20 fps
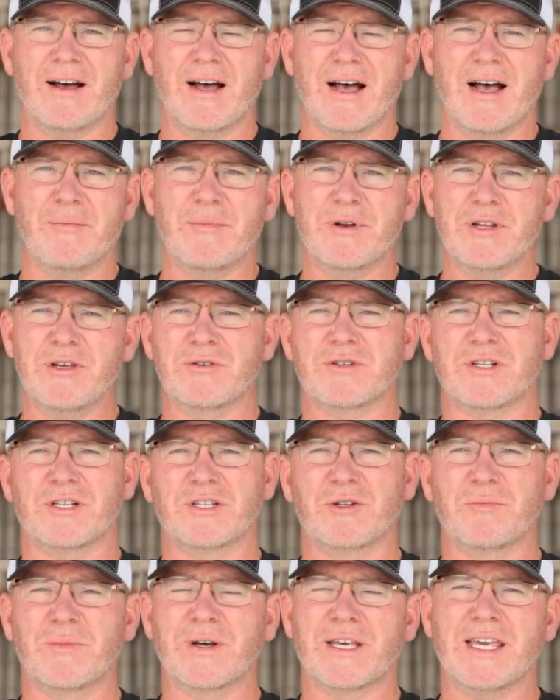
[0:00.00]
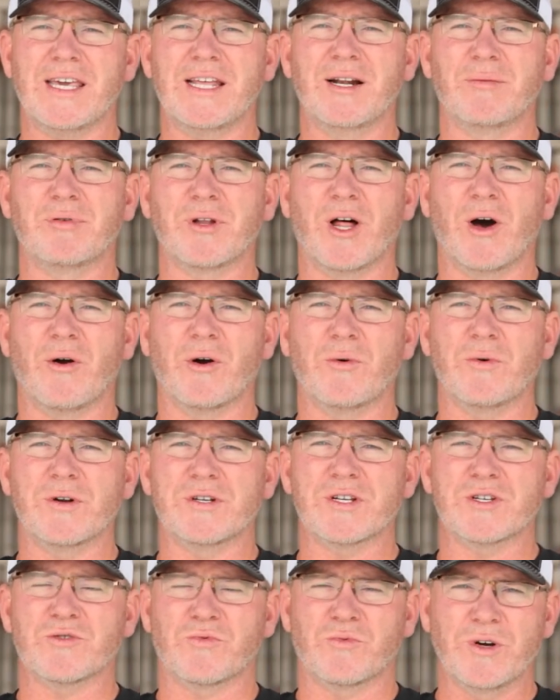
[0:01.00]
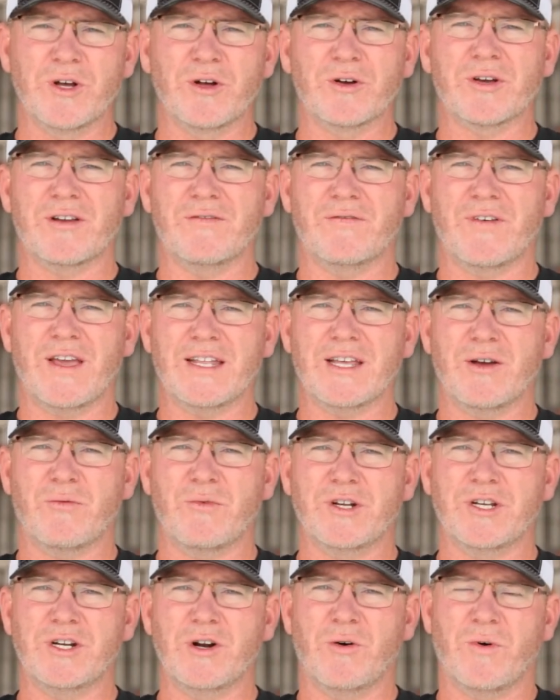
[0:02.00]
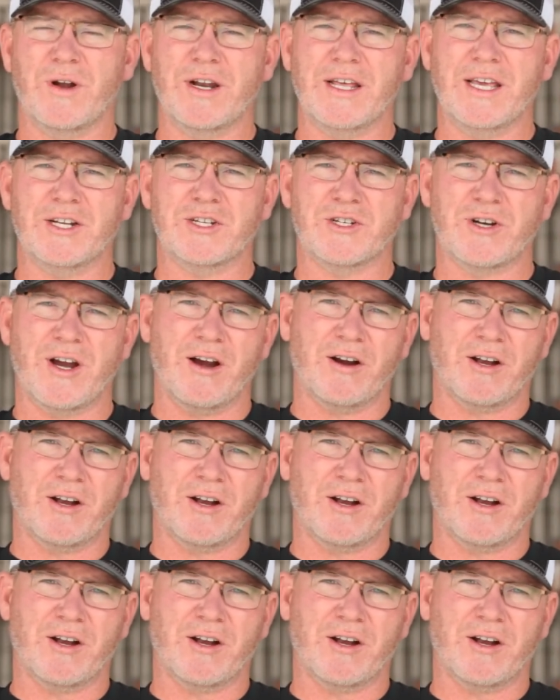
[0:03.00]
I'm gonna use a little Makita blower, which is real convenient when you don't wanna get your air